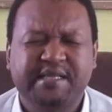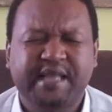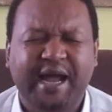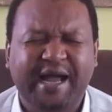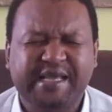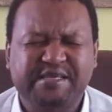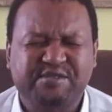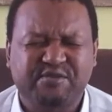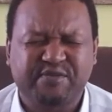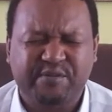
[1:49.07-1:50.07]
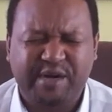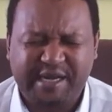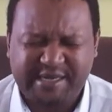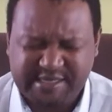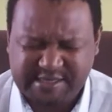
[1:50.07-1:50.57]
the eyes of our
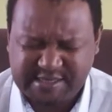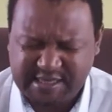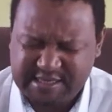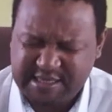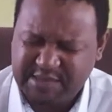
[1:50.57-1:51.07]
understanding.